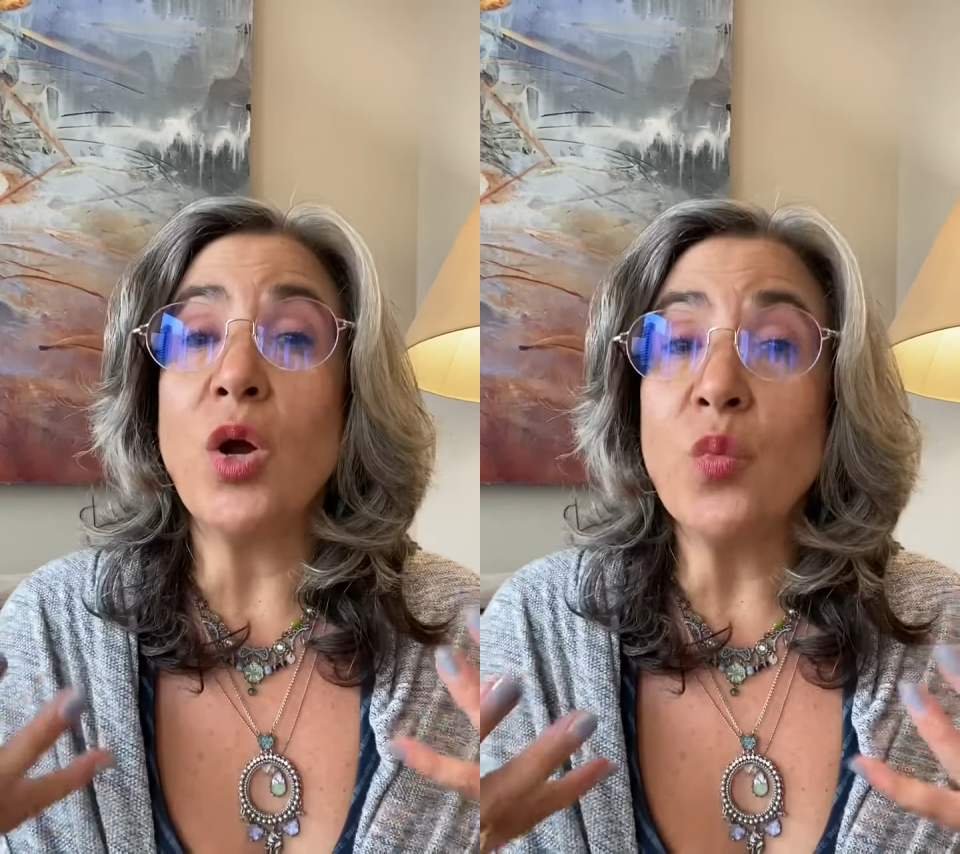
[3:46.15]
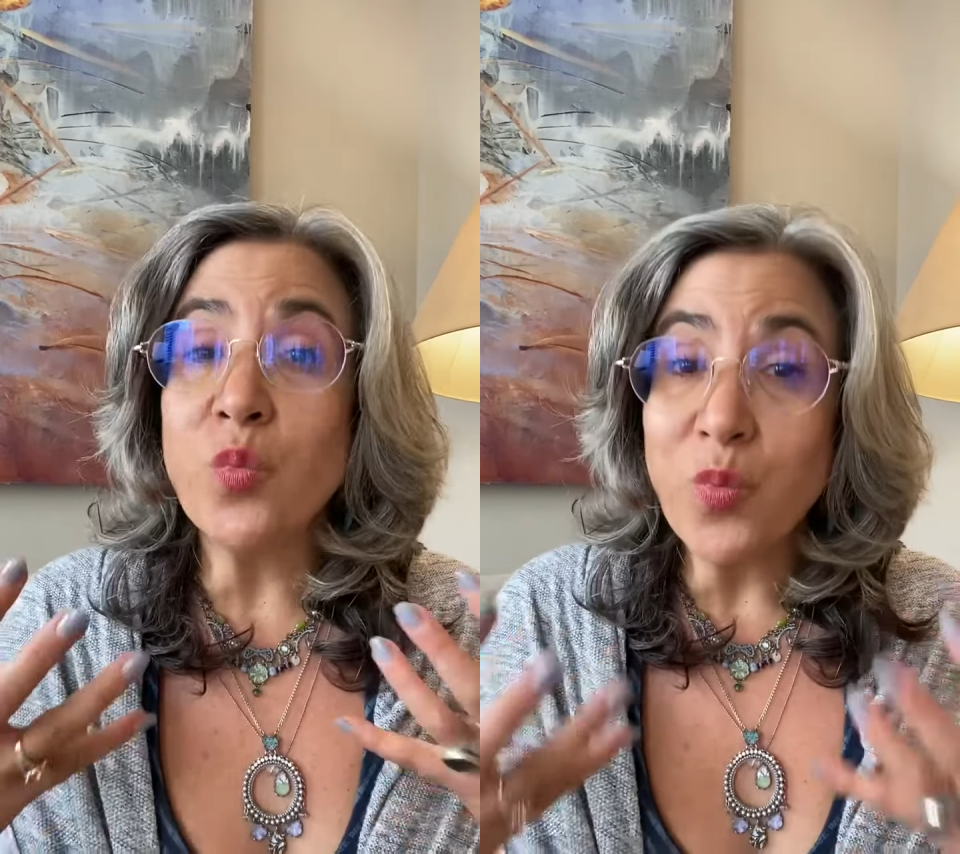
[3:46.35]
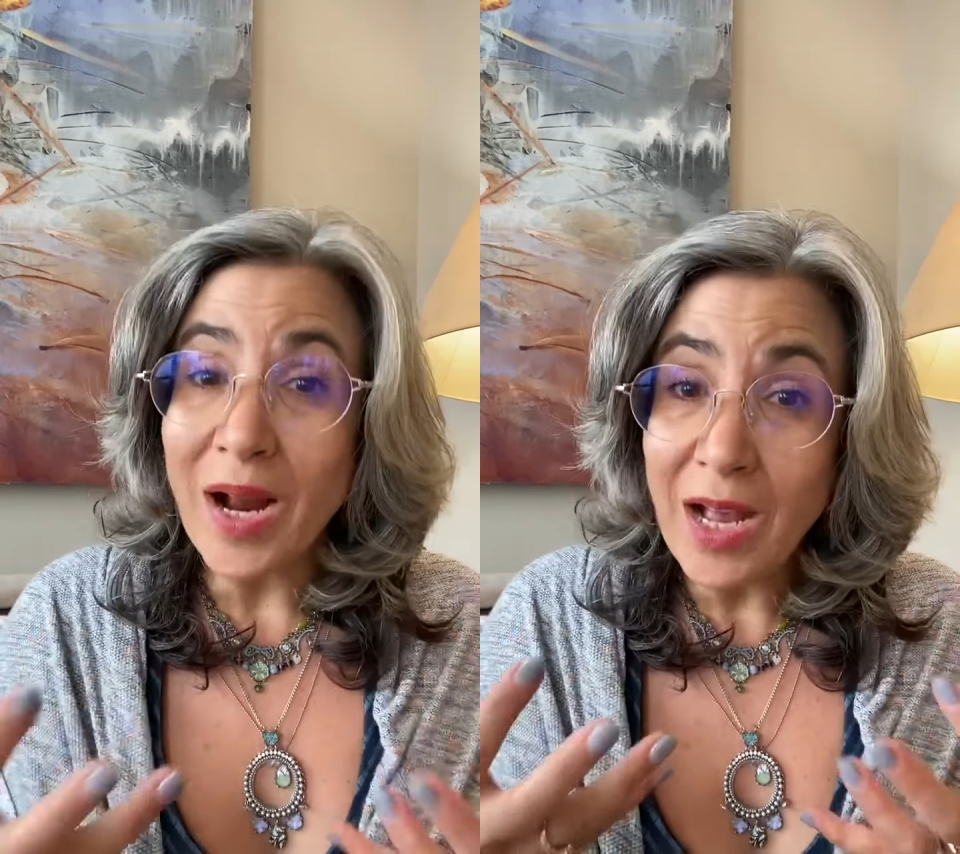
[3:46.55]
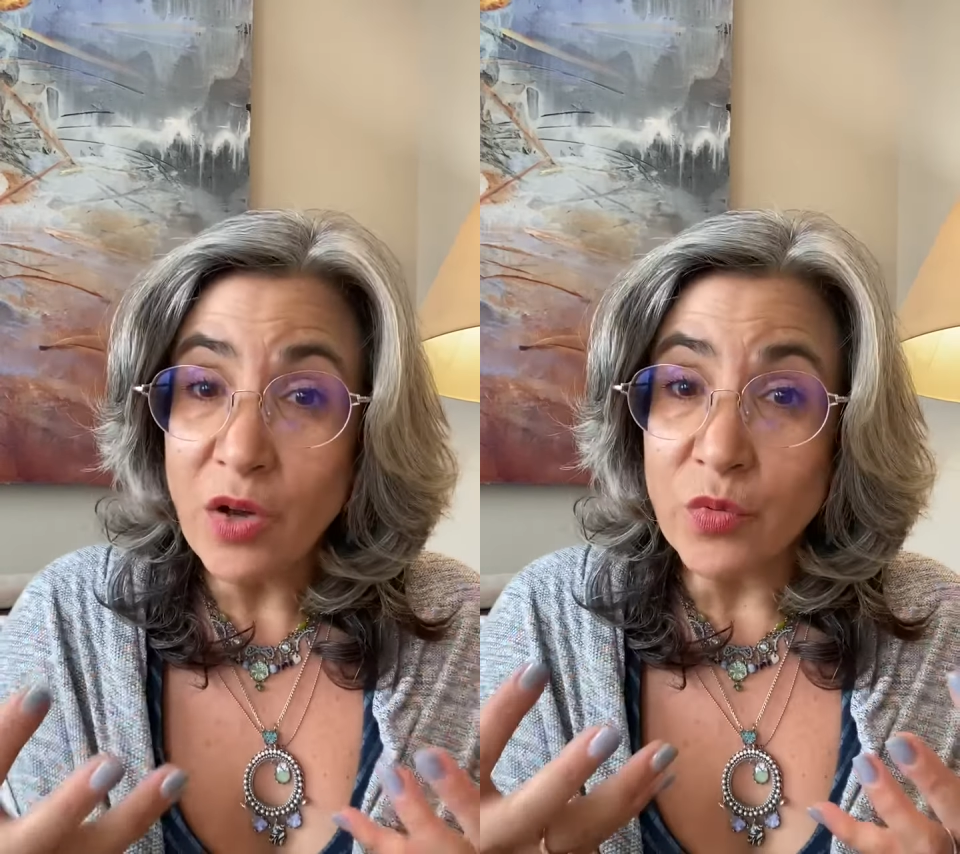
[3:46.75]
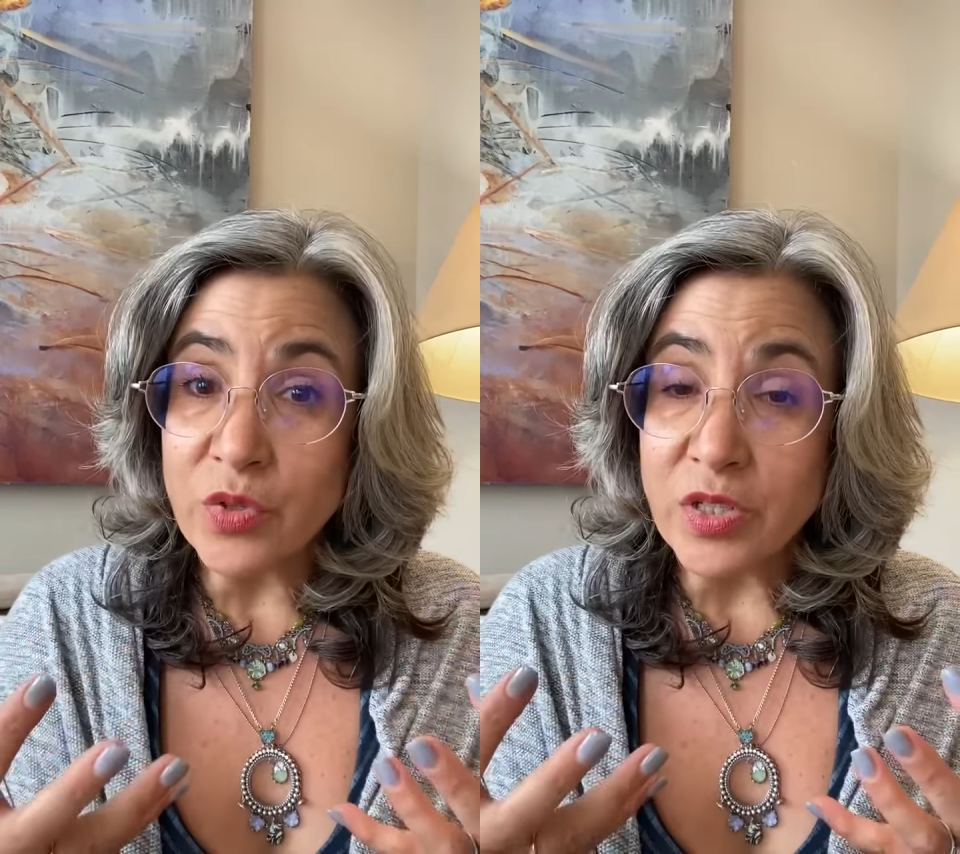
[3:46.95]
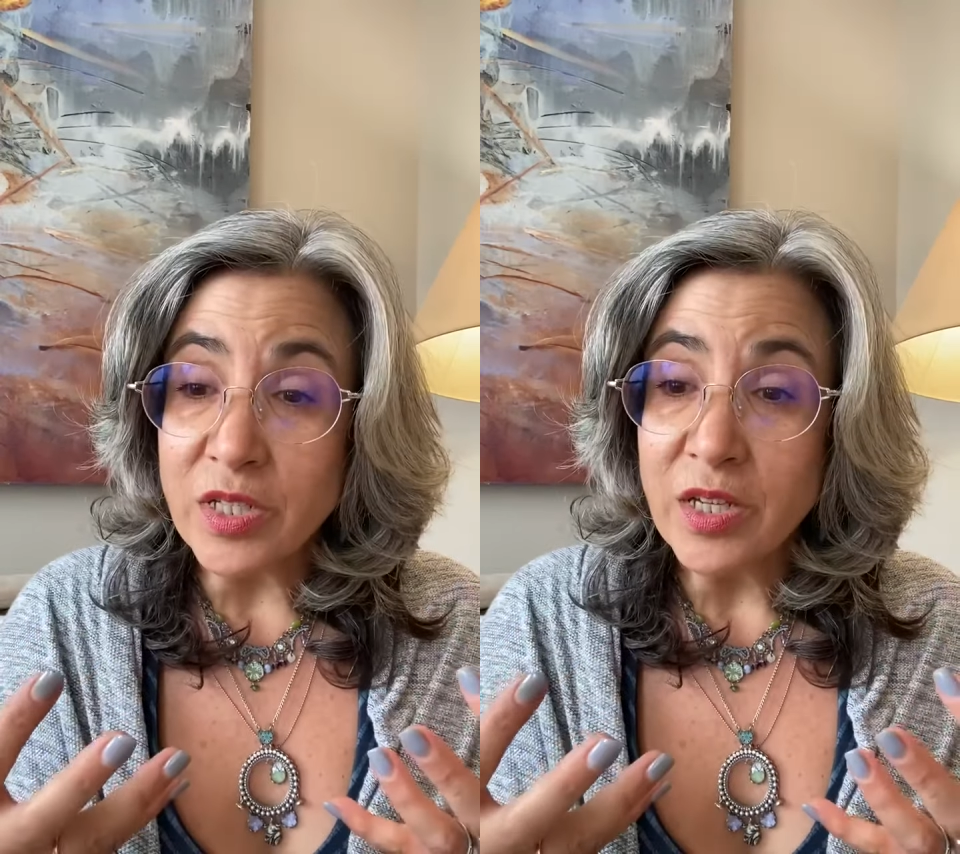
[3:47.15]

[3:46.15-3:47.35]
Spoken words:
around,